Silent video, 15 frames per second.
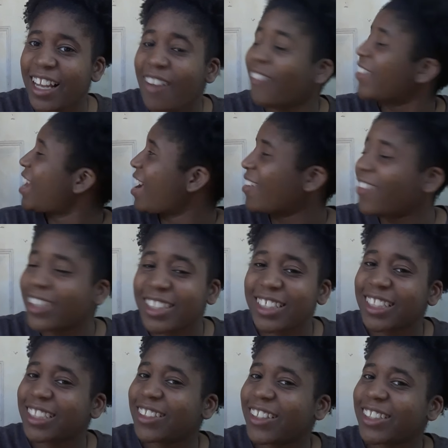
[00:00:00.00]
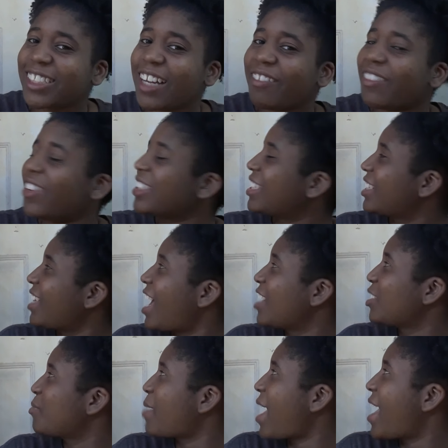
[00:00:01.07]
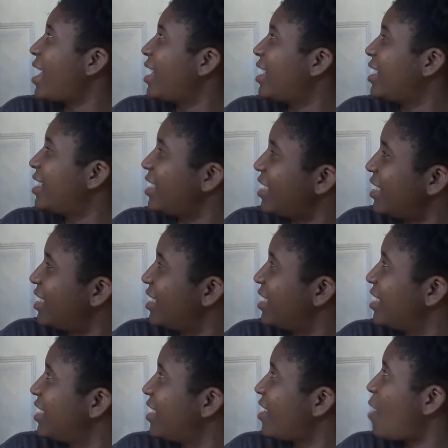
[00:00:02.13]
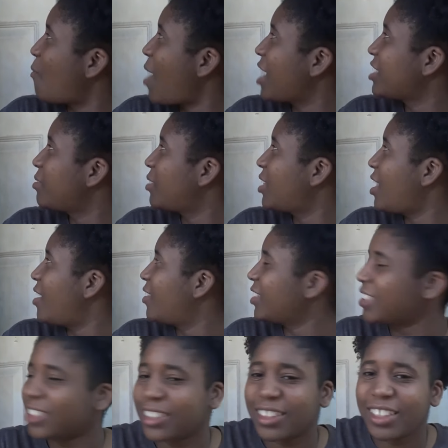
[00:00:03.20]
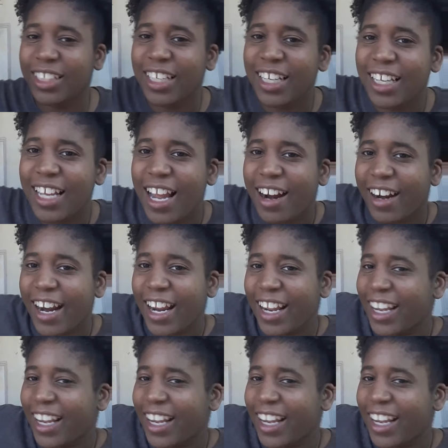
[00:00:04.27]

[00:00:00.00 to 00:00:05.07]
We're not going to the toy shop. We're going to the laundromat. And no. Wash some clothes. All right?